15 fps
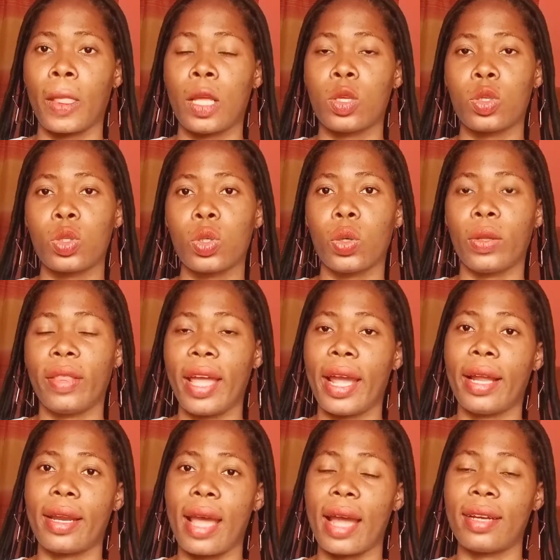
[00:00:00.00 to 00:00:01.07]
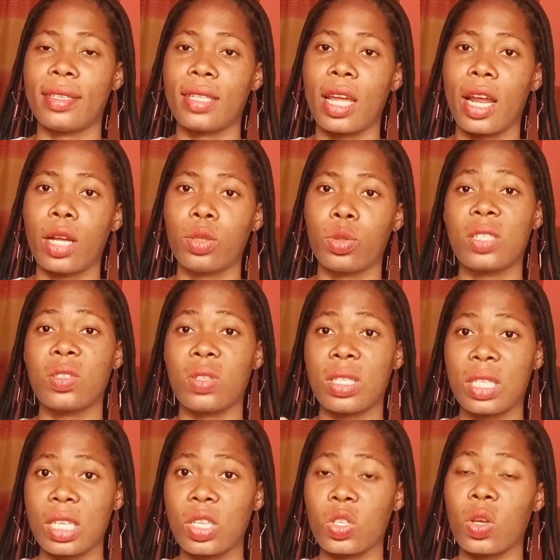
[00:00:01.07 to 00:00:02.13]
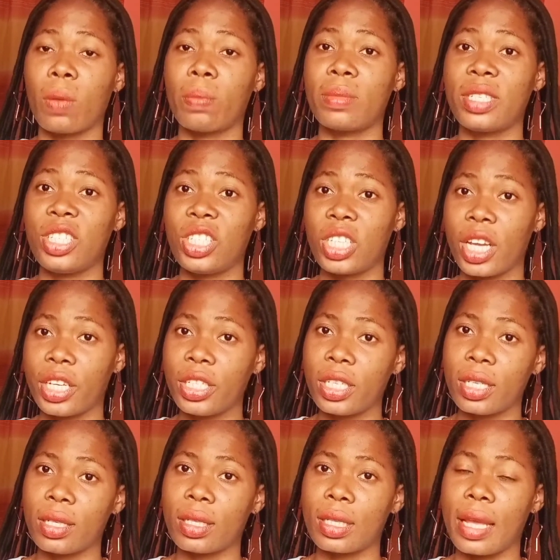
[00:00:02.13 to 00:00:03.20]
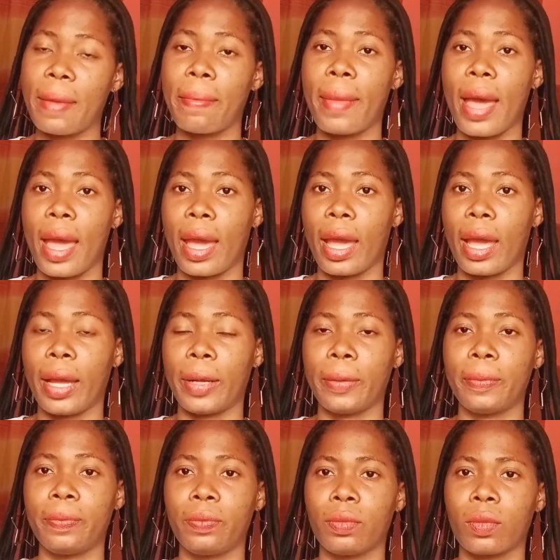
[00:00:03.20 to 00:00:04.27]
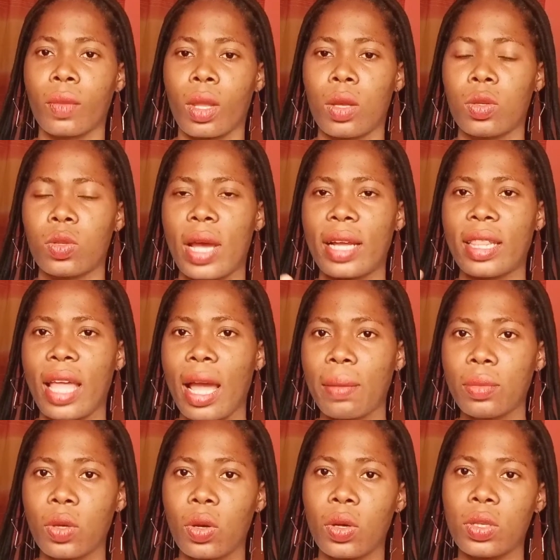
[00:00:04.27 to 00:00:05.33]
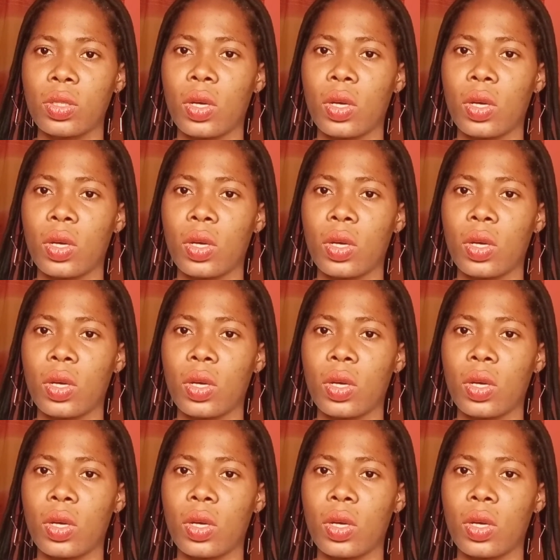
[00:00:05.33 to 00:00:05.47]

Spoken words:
So then I decided to see some changes in my hair. So as time goes